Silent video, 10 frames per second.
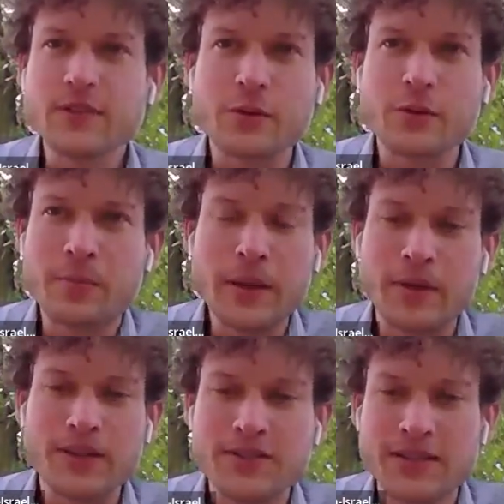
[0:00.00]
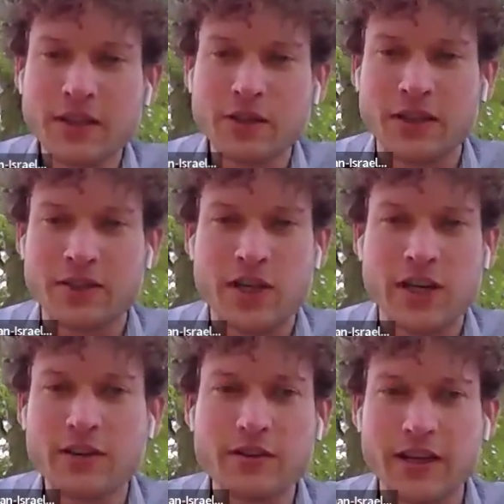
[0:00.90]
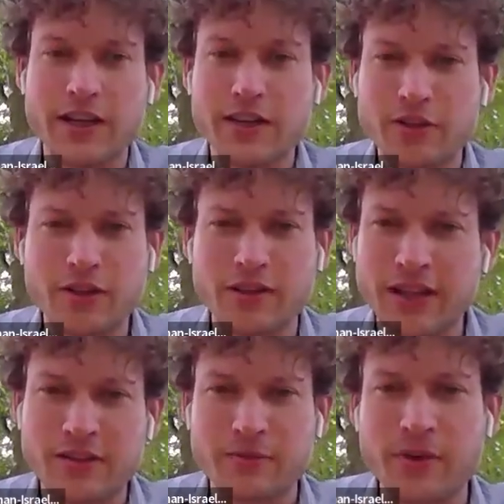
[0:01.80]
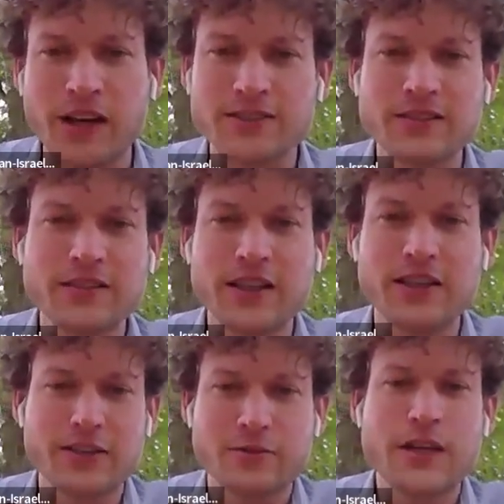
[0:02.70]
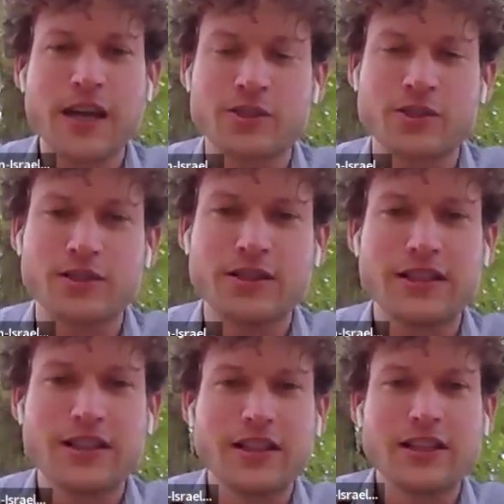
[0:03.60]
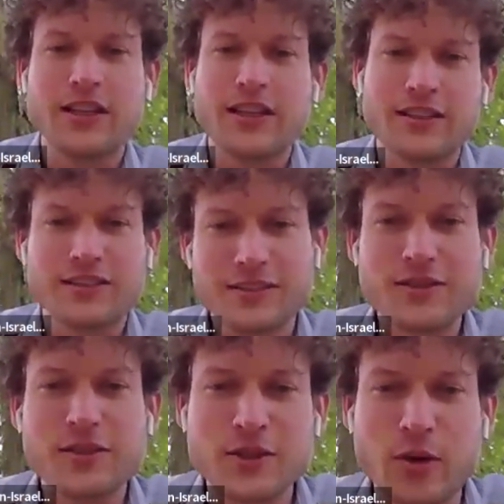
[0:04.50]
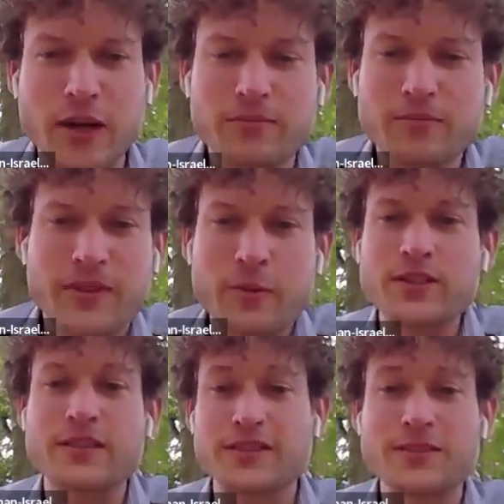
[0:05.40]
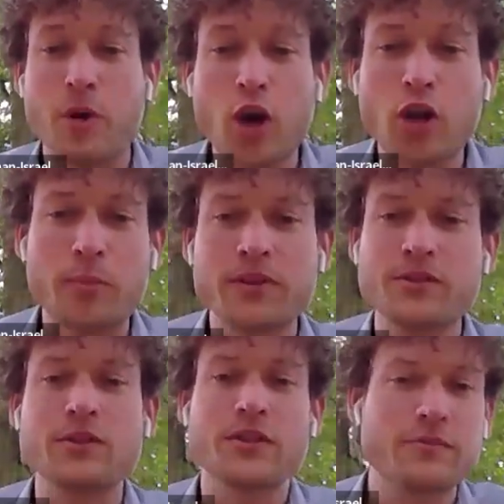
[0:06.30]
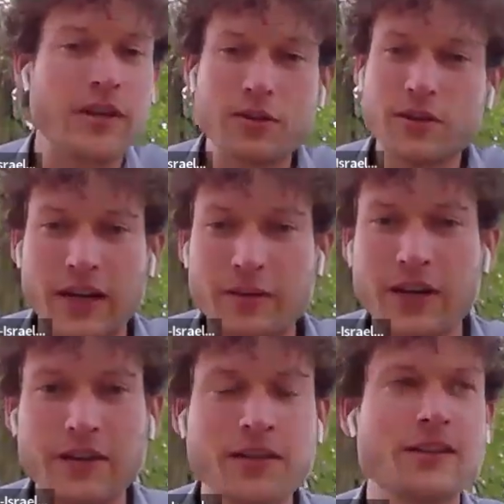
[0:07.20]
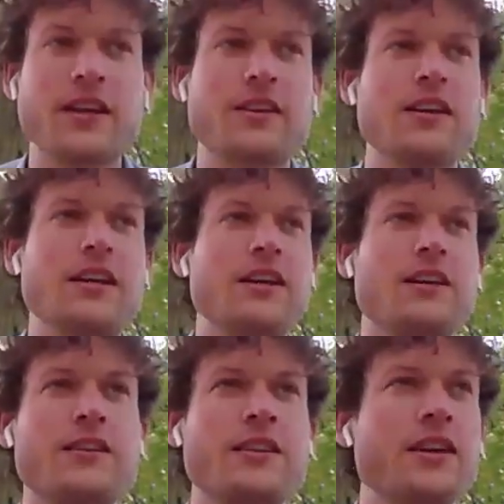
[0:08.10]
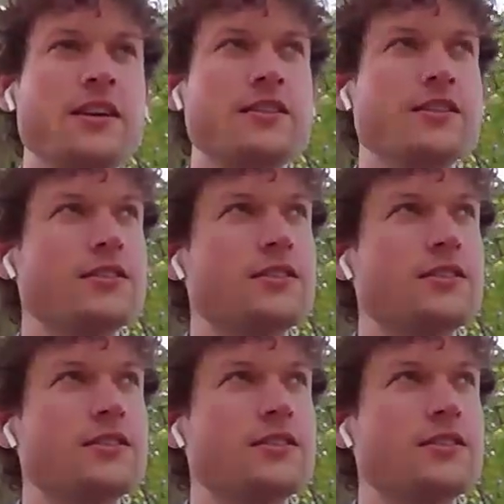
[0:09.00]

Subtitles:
when people are sitting on a chair, they are not that fast in their reaction. And so there was a small opportunity, I think they